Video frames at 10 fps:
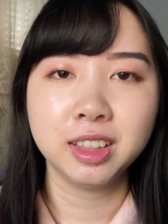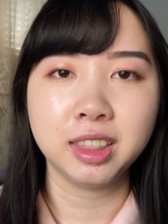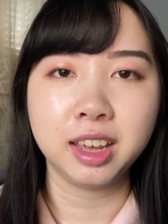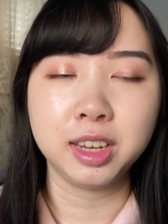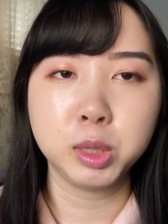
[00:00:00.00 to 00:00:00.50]

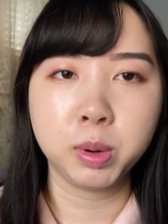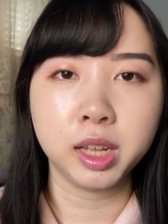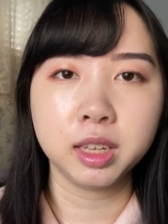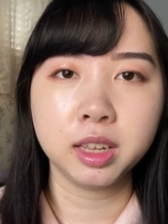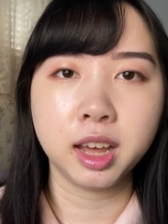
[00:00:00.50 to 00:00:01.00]
that each
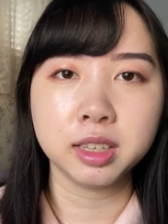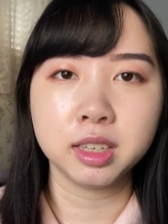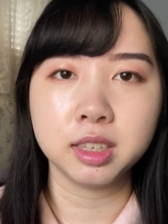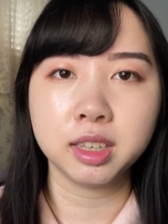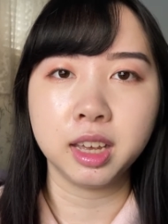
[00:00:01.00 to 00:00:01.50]
product has
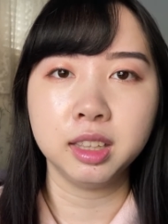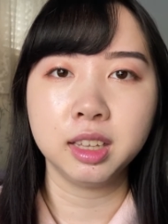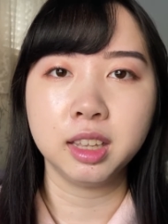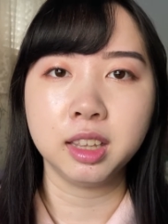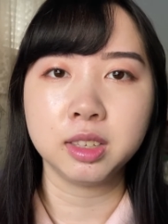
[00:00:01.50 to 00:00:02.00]
a scent,
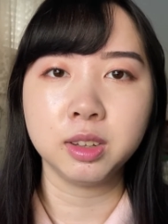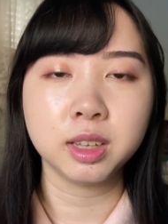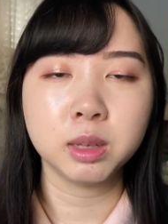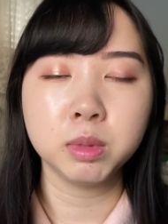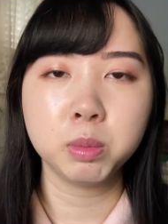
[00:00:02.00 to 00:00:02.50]
and so like
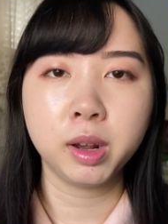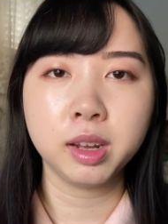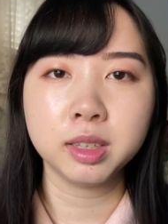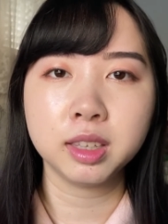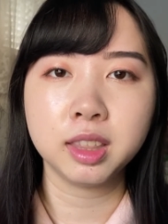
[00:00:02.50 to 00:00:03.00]
some of the
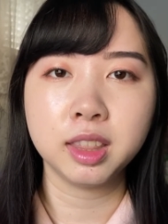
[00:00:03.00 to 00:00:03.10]
products,